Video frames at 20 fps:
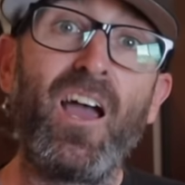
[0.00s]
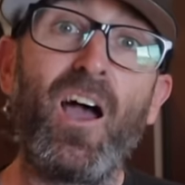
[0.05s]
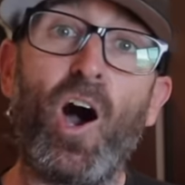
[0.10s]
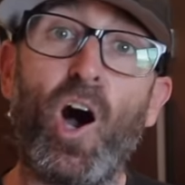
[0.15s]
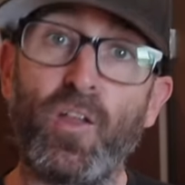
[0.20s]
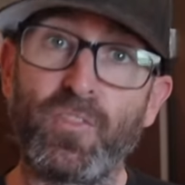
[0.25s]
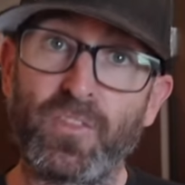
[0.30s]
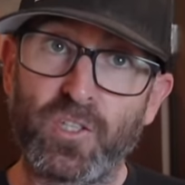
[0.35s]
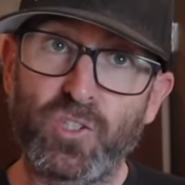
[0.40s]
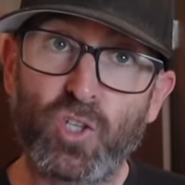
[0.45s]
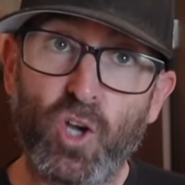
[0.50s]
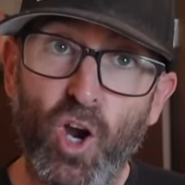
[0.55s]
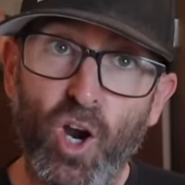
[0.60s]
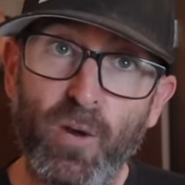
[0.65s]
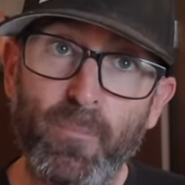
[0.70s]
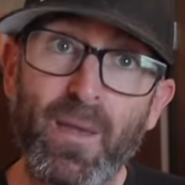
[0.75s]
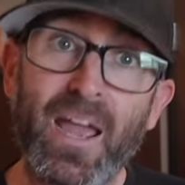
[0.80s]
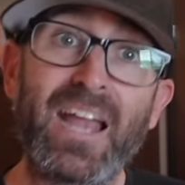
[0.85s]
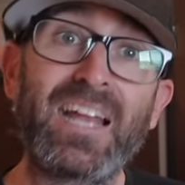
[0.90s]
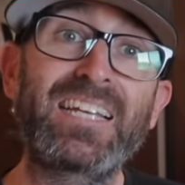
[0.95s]
on the
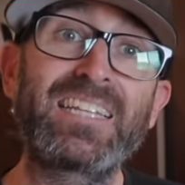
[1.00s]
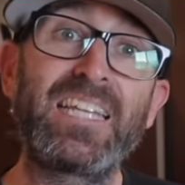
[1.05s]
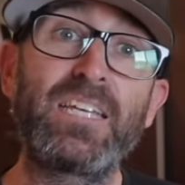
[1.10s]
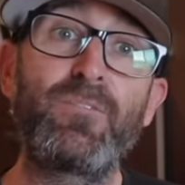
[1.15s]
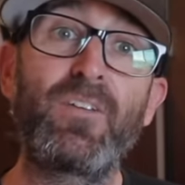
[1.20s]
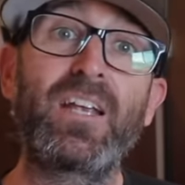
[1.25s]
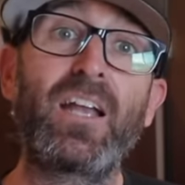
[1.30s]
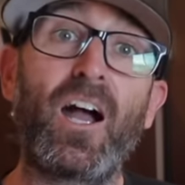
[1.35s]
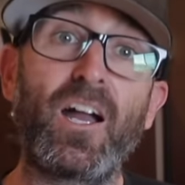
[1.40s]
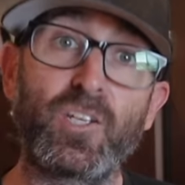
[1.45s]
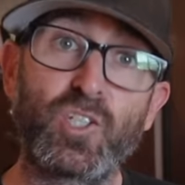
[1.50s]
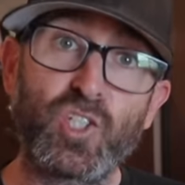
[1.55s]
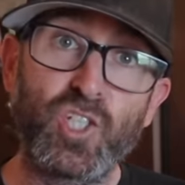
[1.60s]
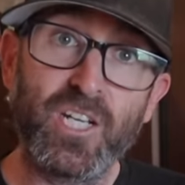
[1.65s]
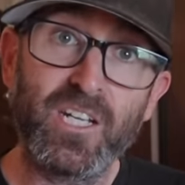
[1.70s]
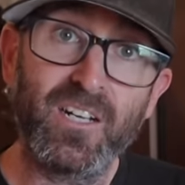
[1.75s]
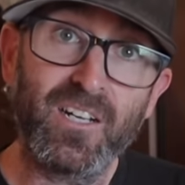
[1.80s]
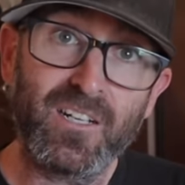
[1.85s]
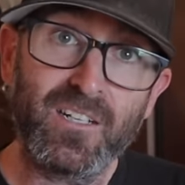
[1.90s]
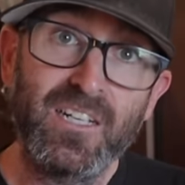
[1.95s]
tarmac leaving
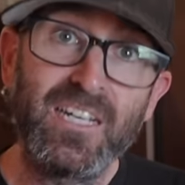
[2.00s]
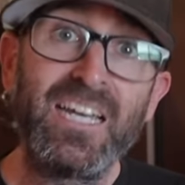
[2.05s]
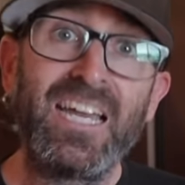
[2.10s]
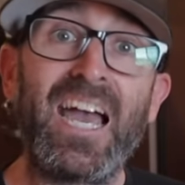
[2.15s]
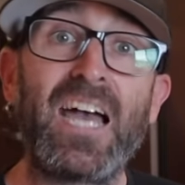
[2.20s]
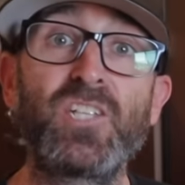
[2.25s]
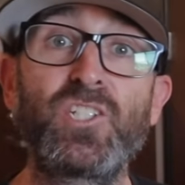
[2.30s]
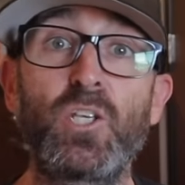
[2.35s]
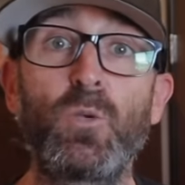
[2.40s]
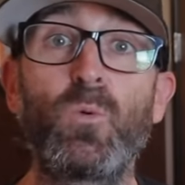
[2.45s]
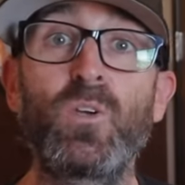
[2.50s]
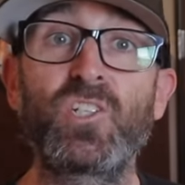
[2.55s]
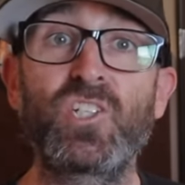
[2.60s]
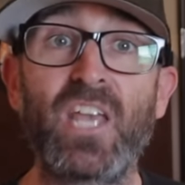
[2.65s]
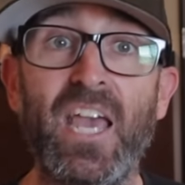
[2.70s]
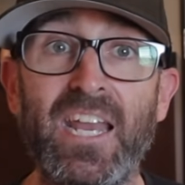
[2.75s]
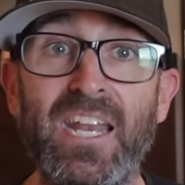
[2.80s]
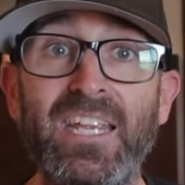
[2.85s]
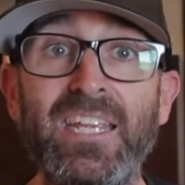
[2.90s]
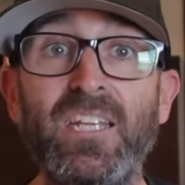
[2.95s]
Hachita as he was
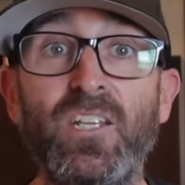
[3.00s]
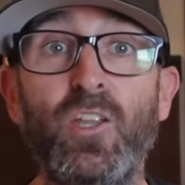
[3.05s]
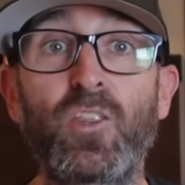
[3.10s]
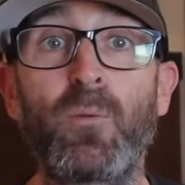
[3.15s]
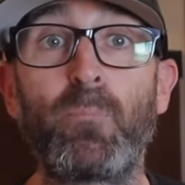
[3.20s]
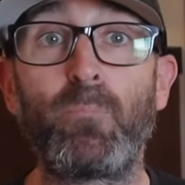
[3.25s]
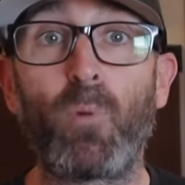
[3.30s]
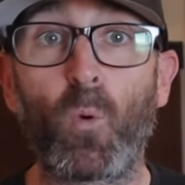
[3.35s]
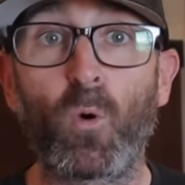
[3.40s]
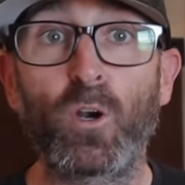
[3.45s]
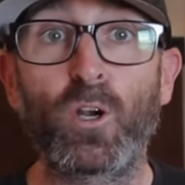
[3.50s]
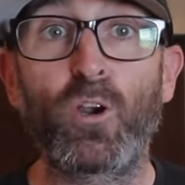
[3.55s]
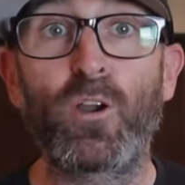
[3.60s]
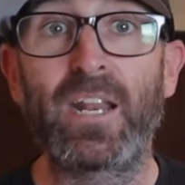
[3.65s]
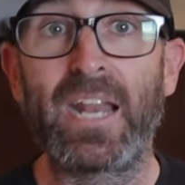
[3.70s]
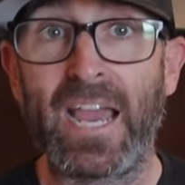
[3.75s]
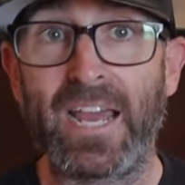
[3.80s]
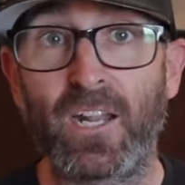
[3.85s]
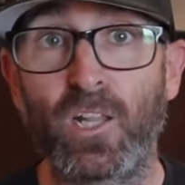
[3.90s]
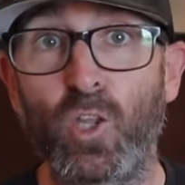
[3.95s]
heading into the border
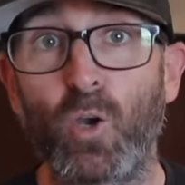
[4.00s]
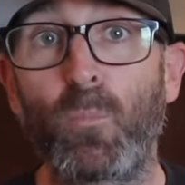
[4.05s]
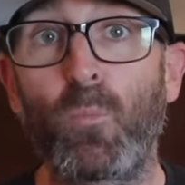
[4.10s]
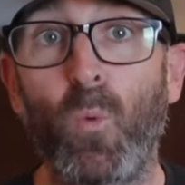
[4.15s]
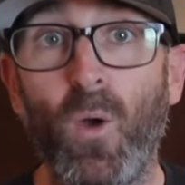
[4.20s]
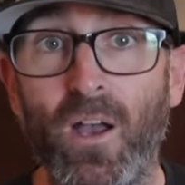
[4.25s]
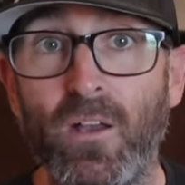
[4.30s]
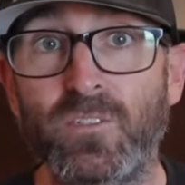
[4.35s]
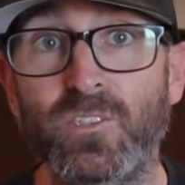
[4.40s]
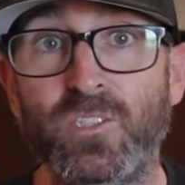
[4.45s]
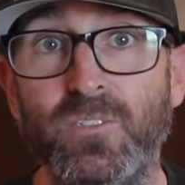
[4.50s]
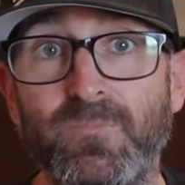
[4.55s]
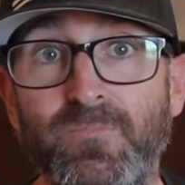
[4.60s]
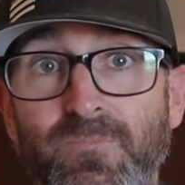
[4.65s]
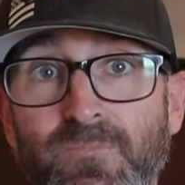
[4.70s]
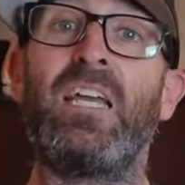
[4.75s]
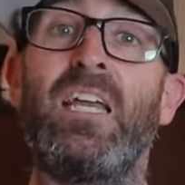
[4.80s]
at Antelope Wells.